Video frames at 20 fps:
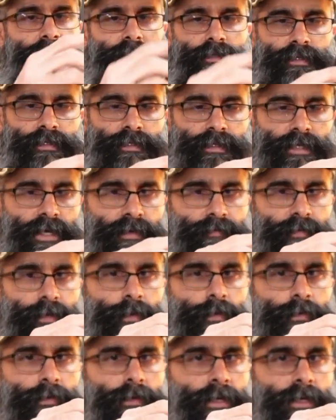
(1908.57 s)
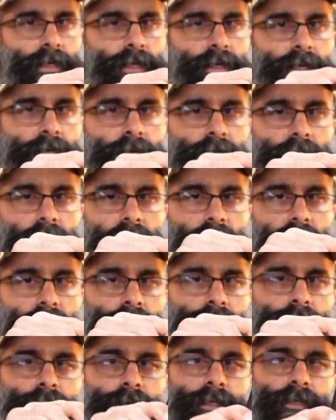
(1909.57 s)
side view,
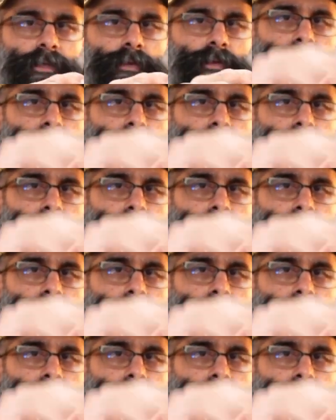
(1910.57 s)
you could do